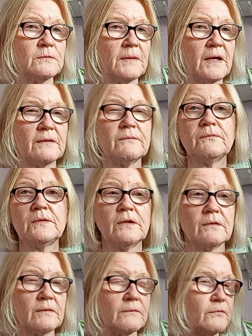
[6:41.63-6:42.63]
buy them,
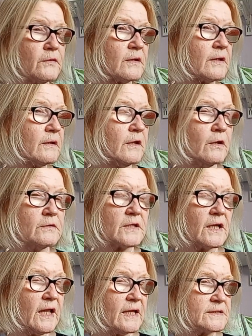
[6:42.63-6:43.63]
for
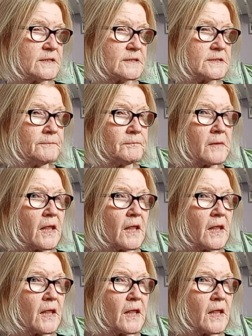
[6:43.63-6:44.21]
collectors.